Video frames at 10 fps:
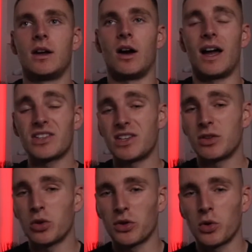I actually
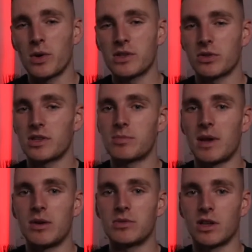thought the always on
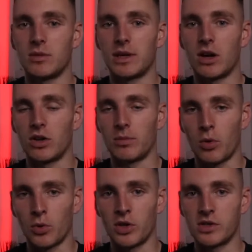display was going to be kind of
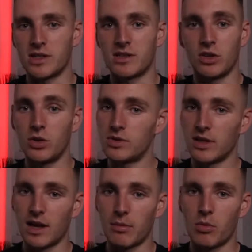pointless. It's new to
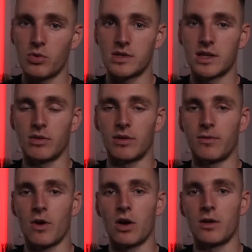the Apple Watch Series
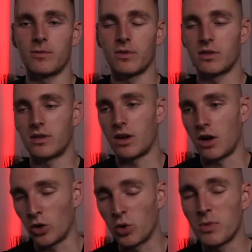5.
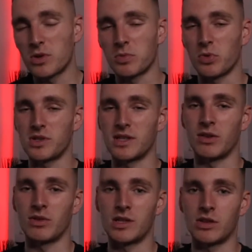I almost bought the
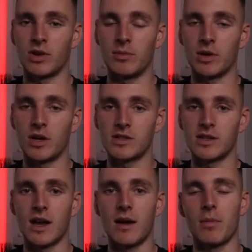Series 3 because
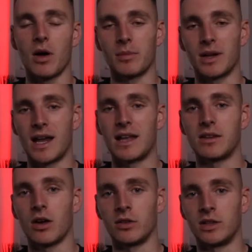of that, but I'm glad
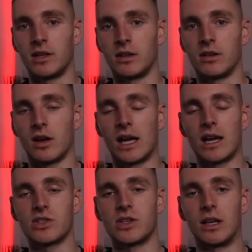that I didn't. I
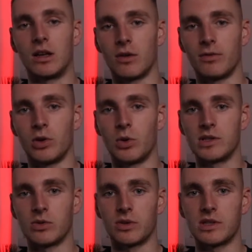actually love the
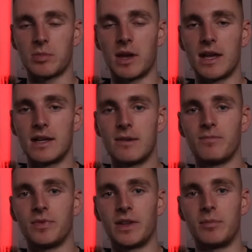always on display.
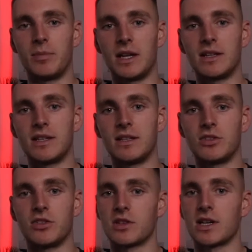The ability
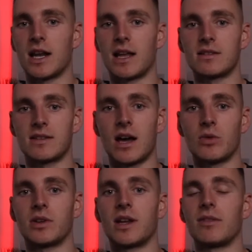to just glance
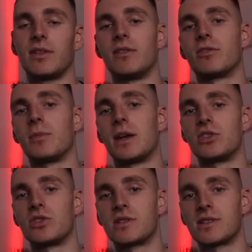down and have the
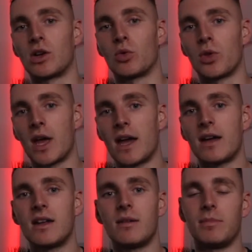information still
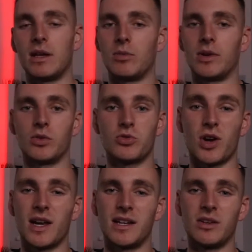there, be it when you're
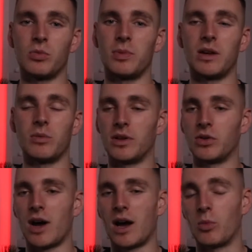training or be it when
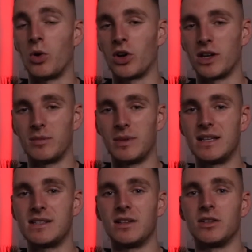you're at work in a
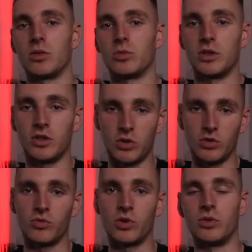meeting, you don't want to do
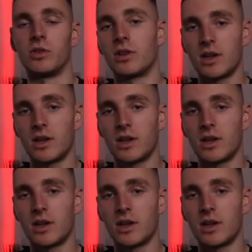the rude